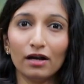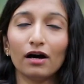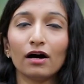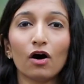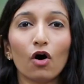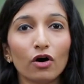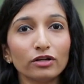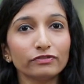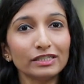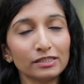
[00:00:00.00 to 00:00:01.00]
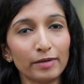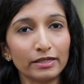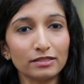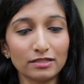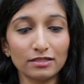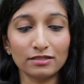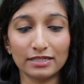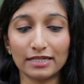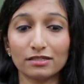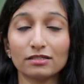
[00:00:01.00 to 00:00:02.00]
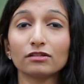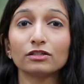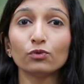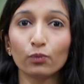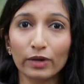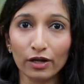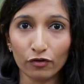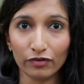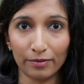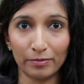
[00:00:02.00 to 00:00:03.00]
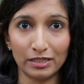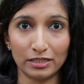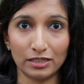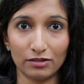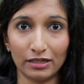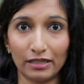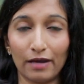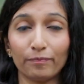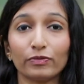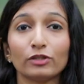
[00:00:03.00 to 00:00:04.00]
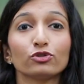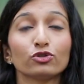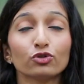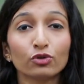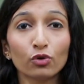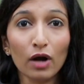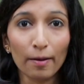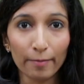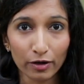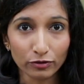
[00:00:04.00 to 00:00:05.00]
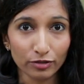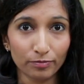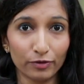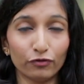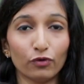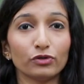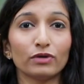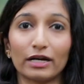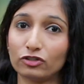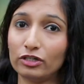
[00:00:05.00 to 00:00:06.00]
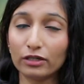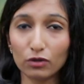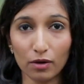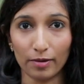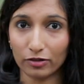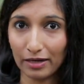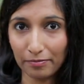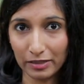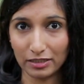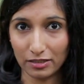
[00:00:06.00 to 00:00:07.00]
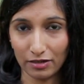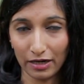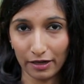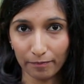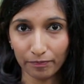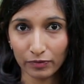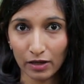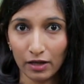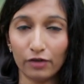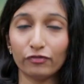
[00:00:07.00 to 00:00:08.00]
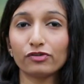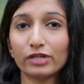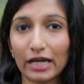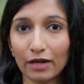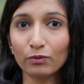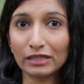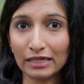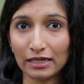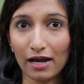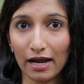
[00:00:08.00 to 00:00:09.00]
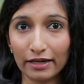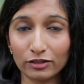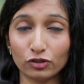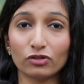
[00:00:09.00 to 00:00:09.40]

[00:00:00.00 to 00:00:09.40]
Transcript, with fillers: Uh, all of these medicines, there's a certain way of administering them, and you should know about it before you actually go about administering it. If you're trekking with India Hikes,